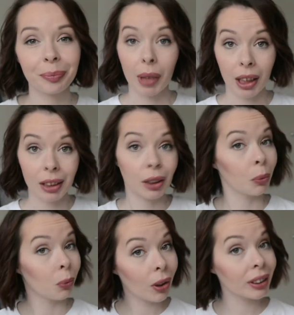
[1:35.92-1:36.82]
My
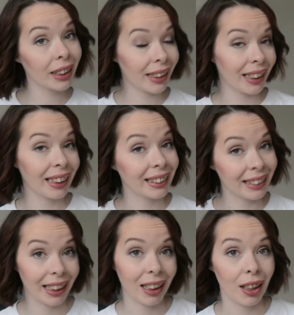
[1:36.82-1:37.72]
cousin was the lead
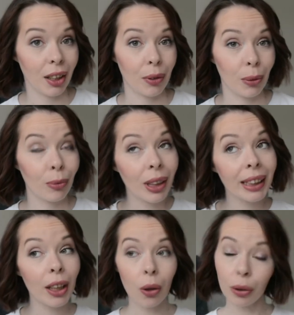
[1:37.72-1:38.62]
singer of a
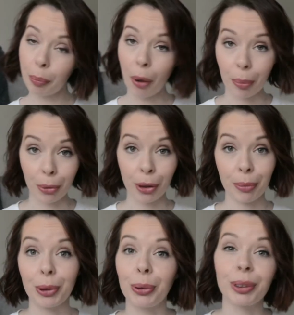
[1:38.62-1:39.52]
really old pop
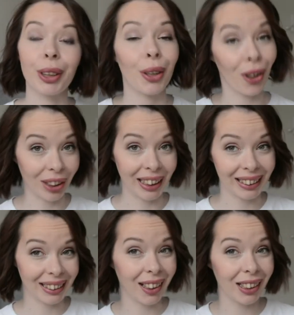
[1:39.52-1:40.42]
group called The
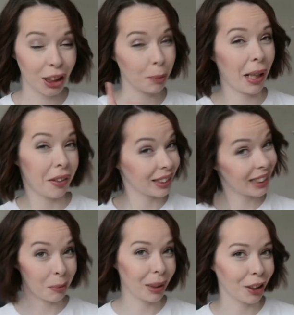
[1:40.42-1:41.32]
Hollies. Ask your
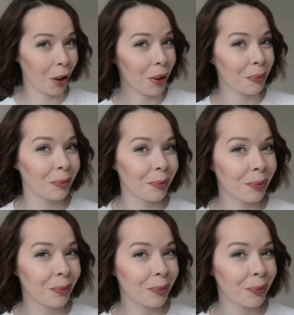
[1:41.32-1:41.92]
parents, they might know them.